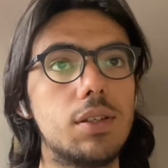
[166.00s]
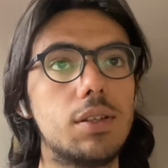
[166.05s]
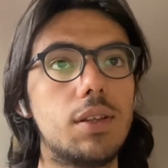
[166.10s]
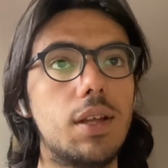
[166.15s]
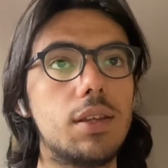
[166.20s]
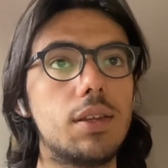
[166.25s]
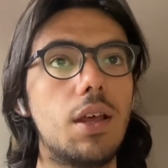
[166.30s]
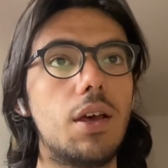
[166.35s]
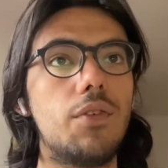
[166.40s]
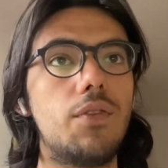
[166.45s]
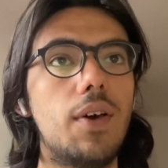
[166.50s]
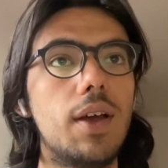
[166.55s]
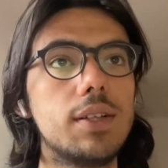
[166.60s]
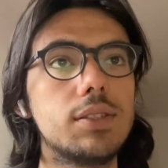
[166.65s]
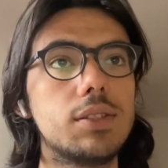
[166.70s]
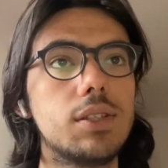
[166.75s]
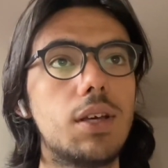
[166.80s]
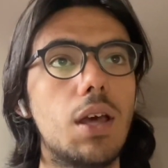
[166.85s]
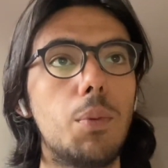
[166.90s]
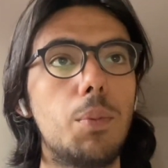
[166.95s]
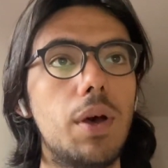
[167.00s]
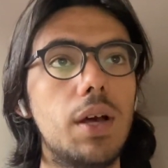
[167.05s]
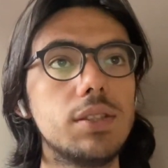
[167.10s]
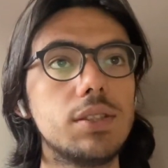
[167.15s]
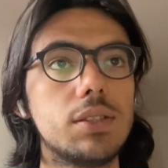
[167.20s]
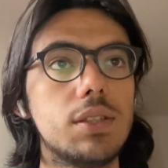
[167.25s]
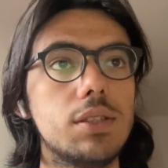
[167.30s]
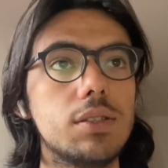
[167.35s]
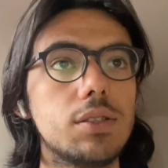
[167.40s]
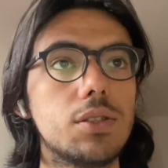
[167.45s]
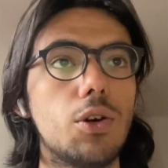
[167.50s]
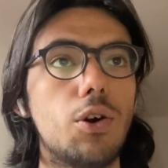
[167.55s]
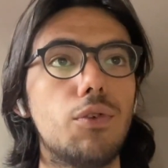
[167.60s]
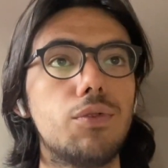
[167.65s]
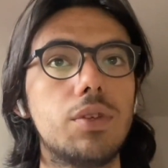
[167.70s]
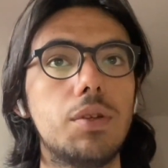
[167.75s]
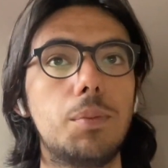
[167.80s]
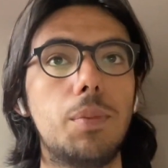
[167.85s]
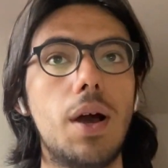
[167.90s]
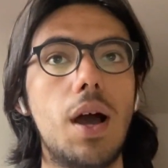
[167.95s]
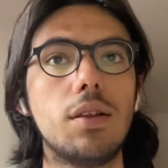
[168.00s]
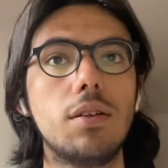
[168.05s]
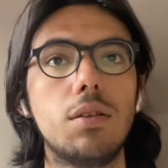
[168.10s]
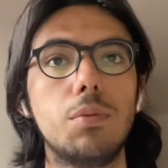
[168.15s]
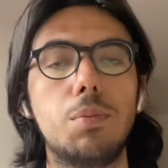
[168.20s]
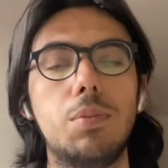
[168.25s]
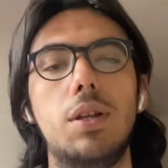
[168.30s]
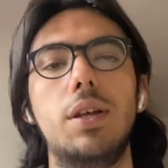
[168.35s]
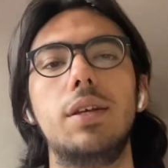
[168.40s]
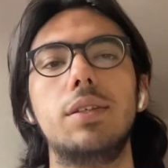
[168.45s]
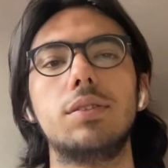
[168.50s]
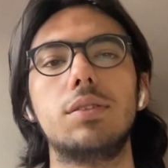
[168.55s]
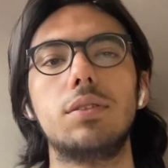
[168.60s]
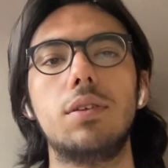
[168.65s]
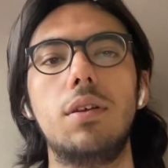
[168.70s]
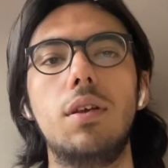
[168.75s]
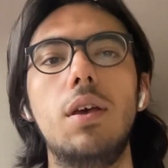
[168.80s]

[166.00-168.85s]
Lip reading: that affect the capacitance of the parallel plates.